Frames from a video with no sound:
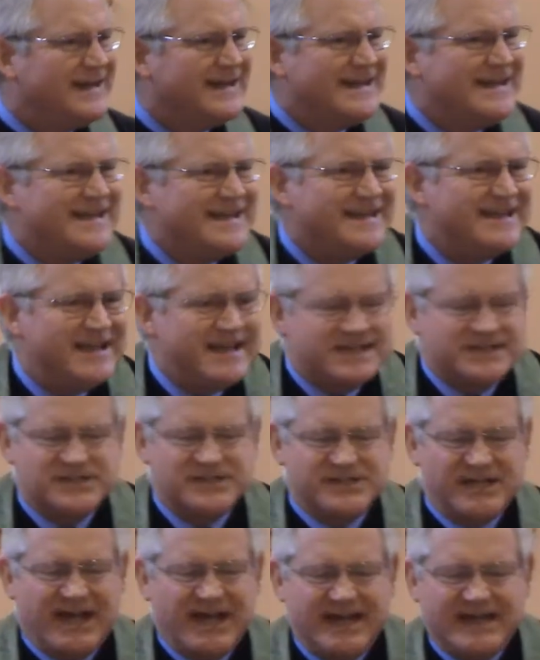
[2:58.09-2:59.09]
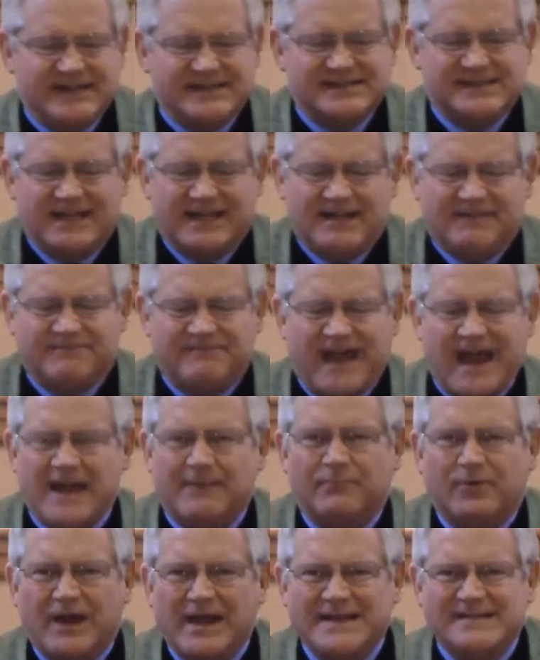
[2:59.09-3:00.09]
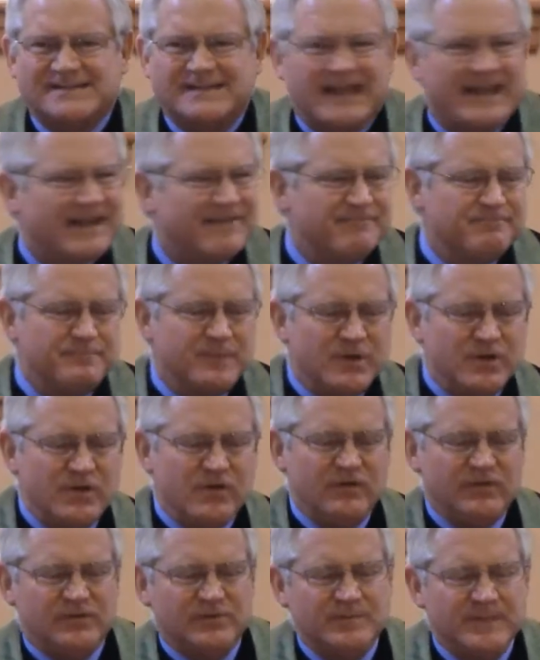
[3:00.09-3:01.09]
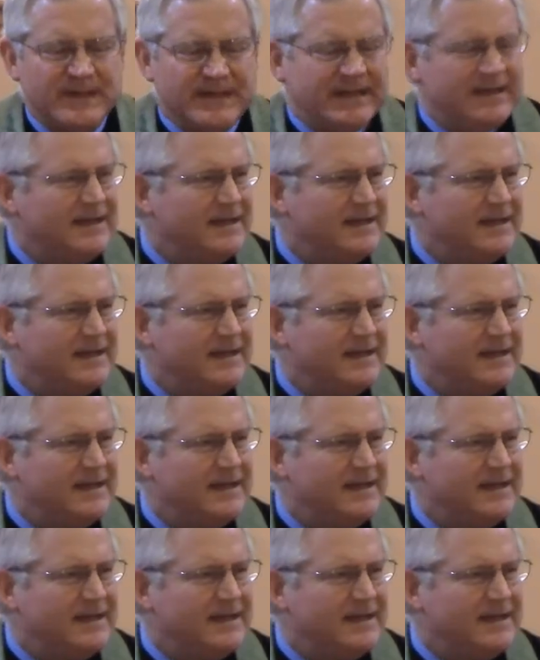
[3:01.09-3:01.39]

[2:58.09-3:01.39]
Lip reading: it shakes and it vibrates and it moves me.